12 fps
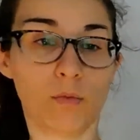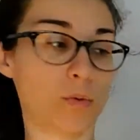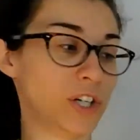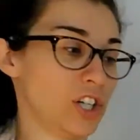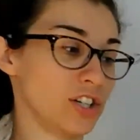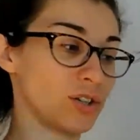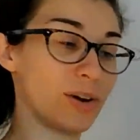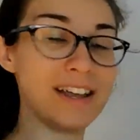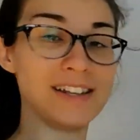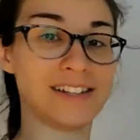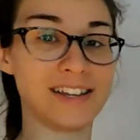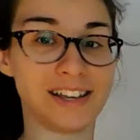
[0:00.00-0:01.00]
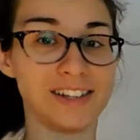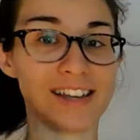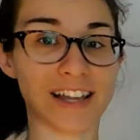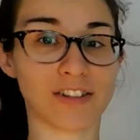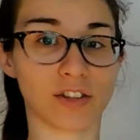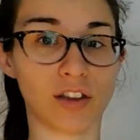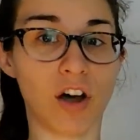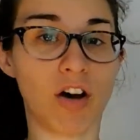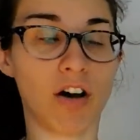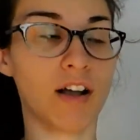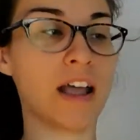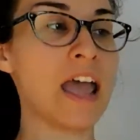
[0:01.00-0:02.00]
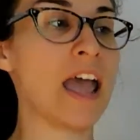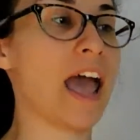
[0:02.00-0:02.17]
which is crazy because that's long.